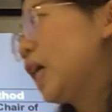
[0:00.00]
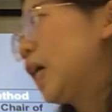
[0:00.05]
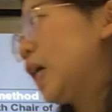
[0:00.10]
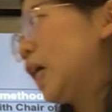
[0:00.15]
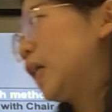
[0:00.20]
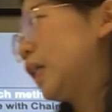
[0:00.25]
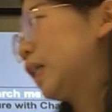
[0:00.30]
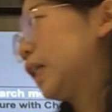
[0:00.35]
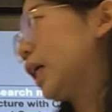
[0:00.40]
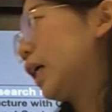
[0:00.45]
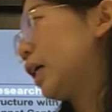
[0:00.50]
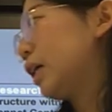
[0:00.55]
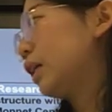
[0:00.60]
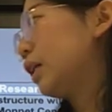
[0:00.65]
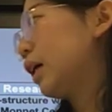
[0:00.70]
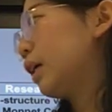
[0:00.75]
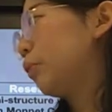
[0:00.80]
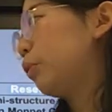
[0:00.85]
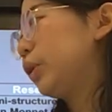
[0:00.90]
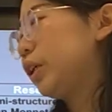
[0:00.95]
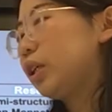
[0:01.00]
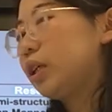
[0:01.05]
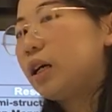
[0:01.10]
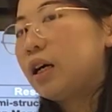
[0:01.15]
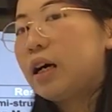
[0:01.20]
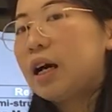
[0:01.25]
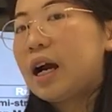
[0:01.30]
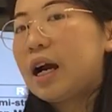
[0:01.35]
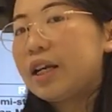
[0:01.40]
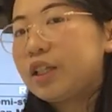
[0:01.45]
And then
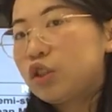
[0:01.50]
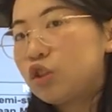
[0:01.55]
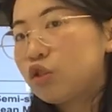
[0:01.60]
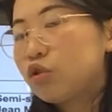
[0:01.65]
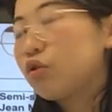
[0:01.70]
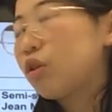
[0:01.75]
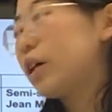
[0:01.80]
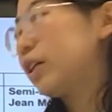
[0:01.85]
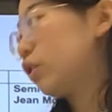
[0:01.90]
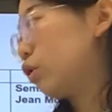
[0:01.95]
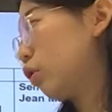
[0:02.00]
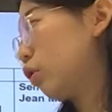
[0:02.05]
I try to